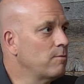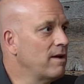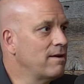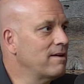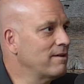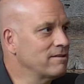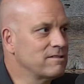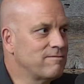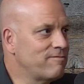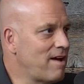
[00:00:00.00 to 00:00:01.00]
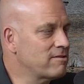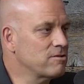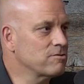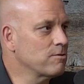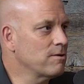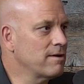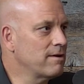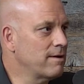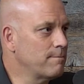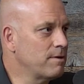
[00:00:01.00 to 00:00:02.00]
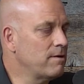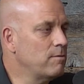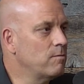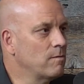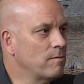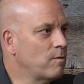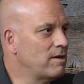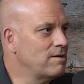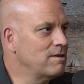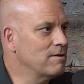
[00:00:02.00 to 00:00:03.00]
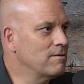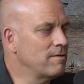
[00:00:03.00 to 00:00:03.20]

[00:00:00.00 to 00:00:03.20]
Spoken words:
We had Inc.'s fastest growing company one year.